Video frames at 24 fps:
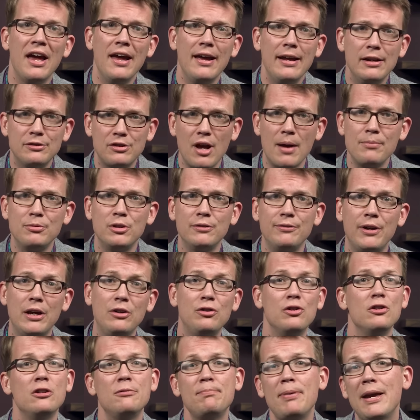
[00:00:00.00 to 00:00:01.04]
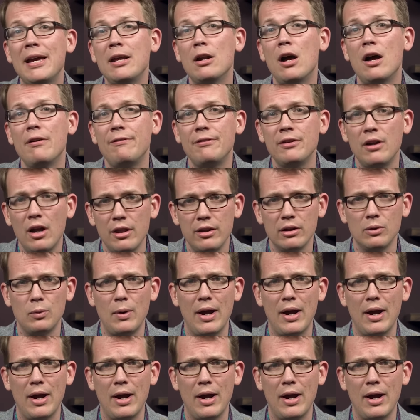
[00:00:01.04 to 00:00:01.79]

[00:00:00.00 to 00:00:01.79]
his observations paid off in other